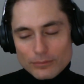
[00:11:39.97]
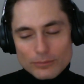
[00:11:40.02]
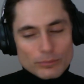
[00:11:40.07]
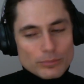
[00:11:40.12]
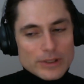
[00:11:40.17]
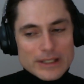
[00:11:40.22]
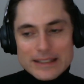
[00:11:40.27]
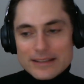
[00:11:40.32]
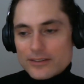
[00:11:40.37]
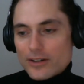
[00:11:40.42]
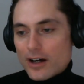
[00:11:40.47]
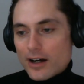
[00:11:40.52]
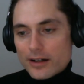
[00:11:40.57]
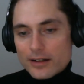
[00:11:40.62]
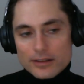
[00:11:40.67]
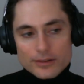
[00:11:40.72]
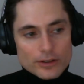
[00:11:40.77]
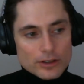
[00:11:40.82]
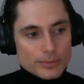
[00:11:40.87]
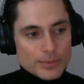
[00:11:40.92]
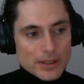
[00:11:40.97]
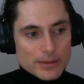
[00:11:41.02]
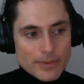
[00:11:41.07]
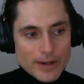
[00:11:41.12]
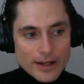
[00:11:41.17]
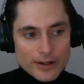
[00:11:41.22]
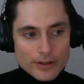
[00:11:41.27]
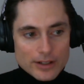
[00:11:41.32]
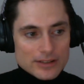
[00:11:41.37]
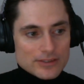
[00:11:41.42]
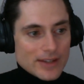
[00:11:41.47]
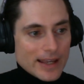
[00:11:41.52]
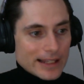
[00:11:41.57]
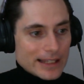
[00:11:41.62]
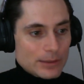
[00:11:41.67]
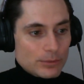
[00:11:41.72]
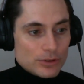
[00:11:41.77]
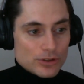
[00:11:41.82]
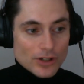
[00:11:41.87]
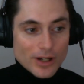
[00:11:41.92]
we can talk a little bit about
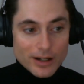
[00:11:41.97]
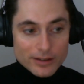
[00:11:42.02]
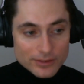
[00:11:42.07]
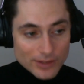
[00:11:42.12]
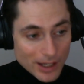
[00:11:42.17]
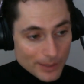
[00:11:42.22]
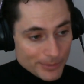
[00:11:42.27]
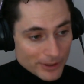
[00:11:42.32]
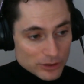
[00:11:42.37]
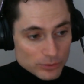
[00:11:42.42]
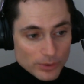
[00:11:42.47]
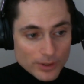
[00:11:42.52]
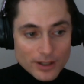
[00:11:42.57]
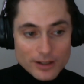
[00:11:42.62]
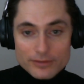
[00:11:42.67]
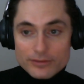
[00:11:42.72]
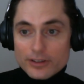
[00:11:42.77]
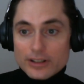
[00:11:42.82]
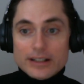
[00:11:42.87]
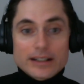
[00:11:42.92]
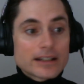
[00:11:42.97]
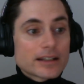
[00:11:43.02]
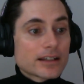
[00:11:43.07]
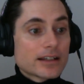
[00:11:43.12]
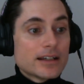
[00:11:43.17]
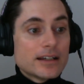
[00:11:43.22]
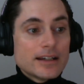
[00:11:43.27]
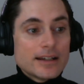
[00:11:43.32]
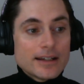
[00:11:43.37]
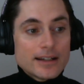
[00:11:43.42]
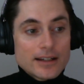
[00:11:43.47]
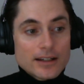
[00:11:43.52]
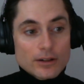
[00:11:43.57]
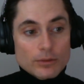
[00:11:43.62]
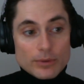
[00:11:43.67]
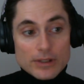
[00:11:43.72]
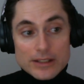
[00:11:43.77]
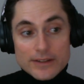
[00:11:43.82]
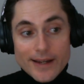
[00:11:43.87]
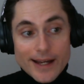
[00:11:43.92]
exactly which topics we're covering.
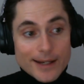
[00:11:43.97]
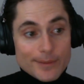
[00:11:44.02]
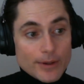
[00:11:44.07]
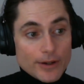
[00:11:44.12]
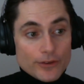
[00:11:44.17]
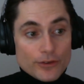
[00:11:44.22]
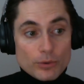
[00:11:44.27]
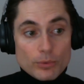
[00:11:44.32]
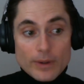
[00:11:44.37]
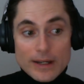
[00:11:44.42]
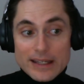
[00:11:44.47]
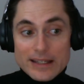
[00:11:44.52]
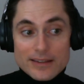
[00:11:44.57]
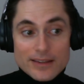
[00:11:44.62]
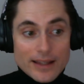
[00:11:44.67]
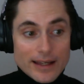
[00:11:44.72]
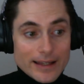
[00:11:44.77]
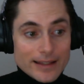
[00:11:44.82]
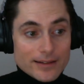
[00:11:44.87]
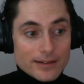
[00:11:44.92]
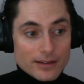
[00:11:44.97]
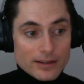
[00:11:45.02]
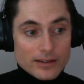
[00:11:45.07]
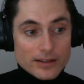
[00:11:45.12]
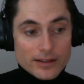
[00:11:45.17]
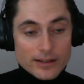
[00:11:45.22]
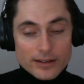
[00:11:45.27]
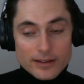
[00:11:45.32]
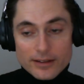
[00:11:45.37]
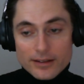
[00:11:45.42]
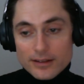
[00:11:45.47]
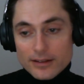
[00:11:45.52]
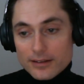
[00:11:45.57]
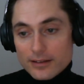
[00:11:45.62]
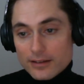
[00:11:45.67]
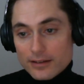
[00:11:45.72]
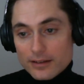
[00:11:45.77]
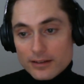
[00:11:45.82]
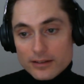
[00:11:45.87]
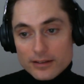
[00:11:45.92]
We can talk about the way that
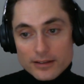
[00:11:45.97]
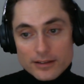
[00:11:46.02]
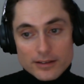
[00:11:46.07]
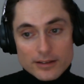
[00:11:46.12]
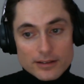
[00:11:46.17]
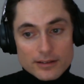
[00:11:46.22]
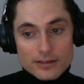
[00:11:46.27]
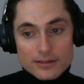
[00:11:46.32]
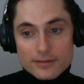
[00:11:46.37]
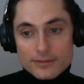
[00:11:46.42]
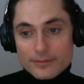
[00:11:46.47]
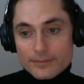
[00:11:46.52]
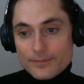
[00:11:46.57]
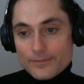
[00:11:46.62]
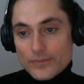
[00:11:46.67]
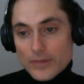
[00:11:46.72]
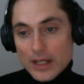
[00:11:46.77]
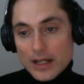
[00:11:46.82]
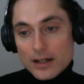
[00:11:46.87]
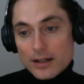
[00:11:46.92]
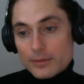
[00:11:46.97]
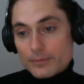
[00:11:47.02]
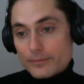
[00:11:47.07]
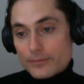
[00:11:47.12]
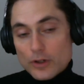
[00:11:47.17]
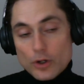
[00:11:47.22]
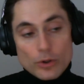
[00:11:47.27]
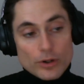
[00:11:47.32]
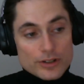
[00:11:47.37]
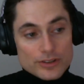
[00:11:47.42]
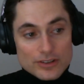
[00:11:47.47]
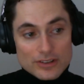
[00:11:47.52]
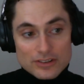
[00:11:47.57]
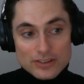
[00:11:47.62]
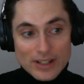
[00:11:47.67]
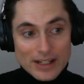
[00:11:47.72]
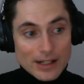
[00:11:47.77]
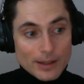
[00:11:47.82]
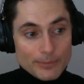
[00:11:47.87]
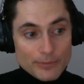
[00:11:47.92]
the course is
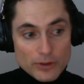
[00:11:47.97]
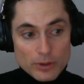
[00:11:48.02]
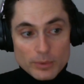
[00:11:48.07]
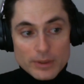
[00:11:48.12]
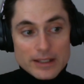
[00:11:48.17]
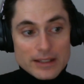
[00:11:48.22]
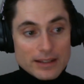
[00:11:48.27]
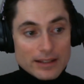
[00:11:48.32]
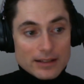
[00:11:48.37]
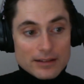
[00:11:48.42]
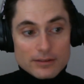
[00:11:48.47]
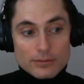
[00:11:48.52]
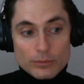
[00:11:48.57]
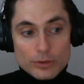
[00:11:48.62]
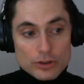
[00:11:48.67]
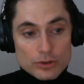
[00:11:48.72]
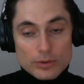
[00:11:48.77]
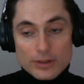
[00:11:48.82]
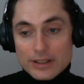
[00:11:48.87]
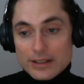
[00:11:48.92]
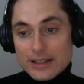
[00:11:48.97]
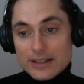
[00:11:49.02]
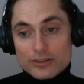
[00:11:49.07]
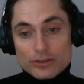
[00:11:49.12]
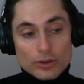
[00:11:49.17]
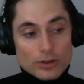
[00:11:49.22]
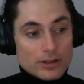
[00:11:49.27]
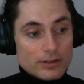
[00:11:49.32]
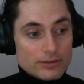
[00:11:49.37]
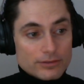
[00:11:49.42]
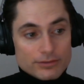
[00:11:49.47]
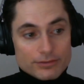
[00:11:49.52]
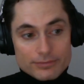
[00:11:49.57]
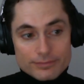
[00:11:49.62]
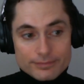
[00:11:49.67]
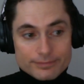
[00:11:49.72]
set up, the way that we're doing this sort of